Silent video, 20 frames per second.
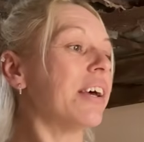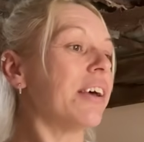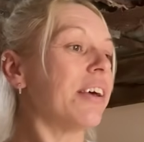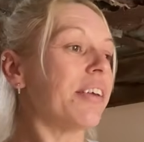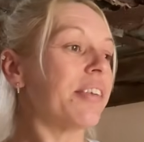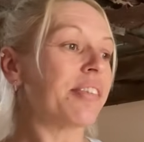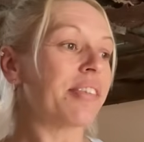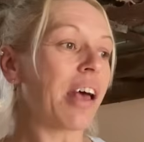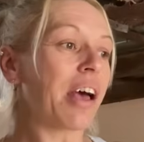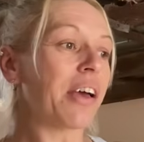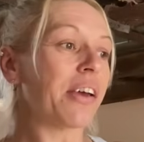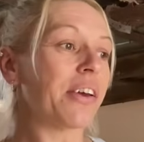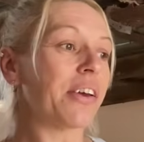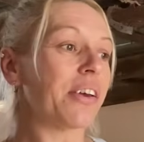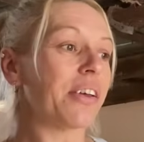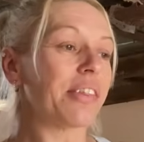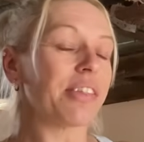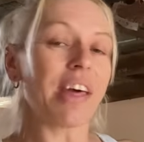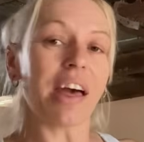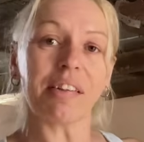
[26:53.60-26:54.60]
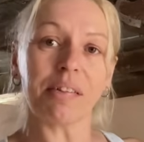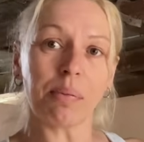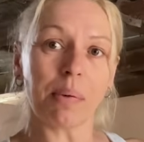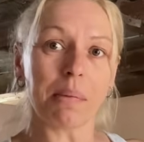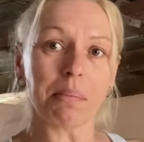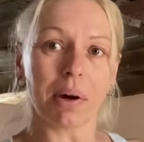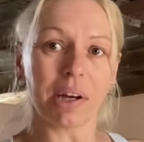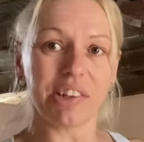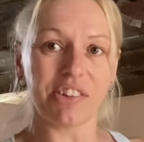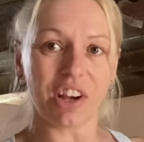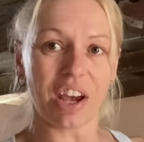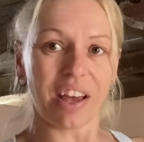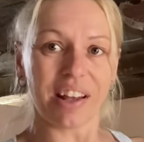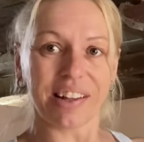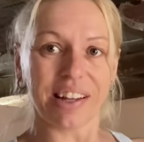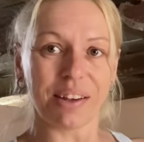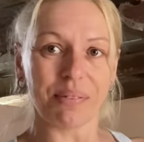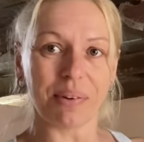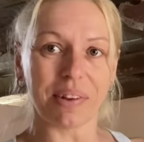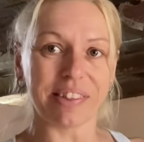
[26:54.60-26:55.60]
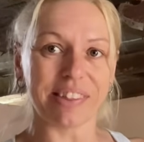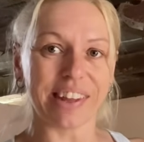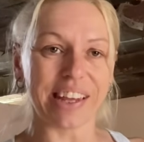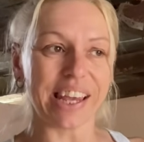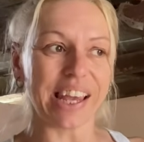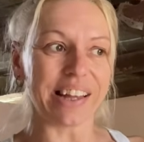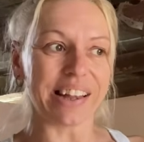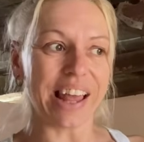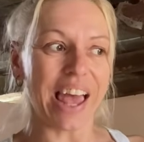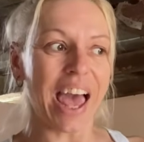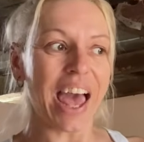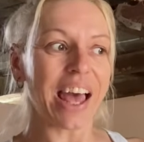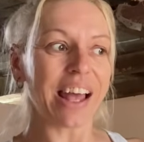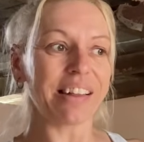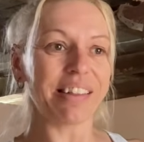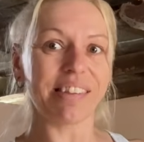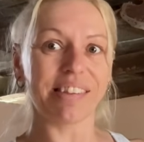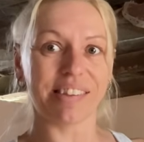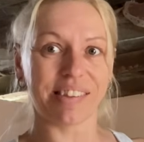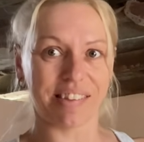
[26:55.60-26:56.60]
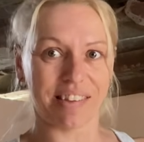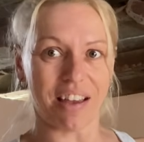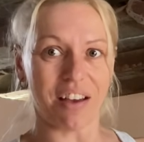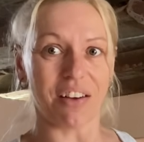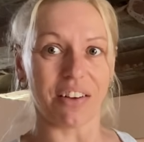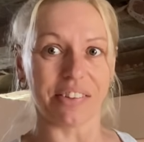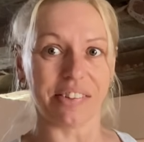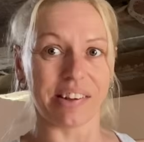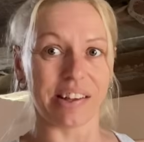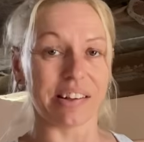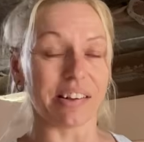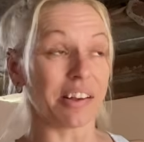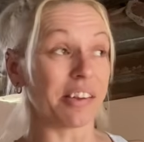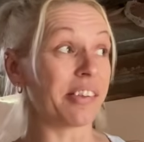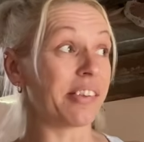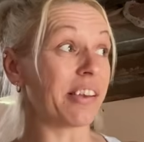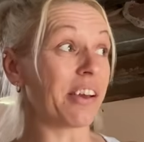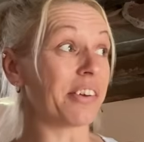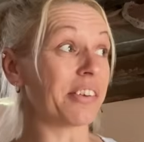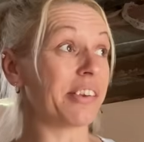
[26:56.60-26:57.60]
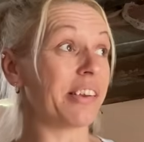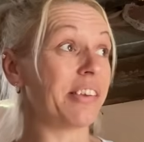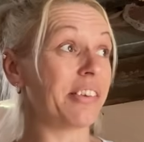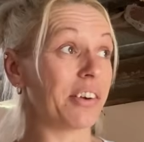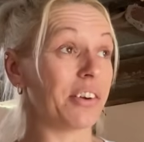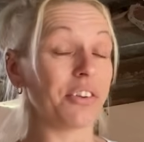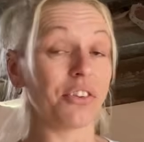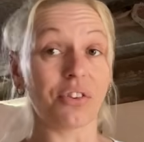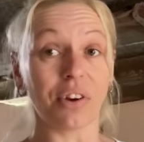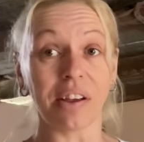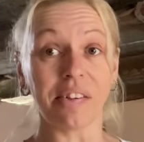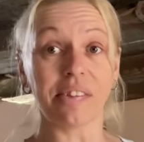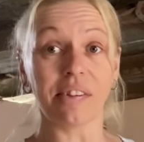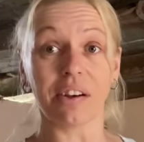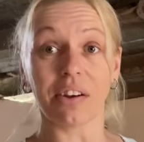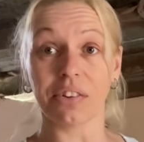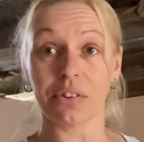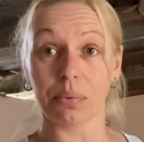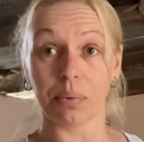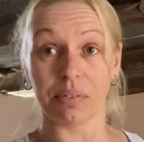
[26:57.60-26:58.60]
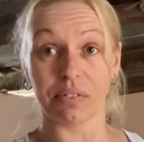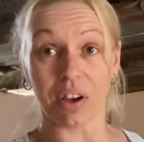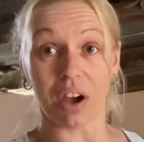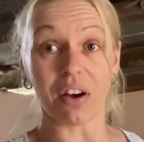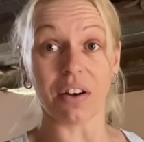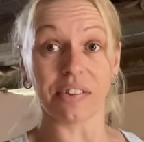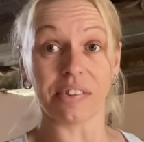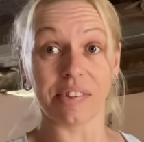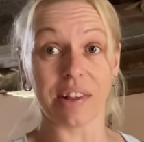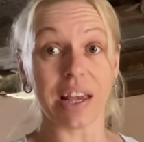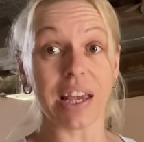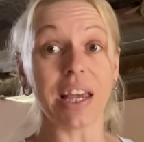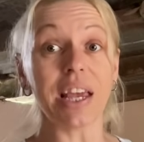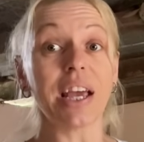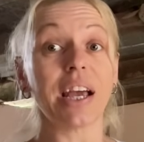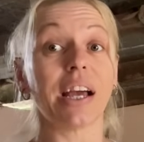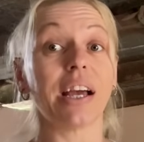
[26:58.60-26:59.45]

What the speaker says: So that's when my journey with the in-hand started. I started doing dressage with Darcy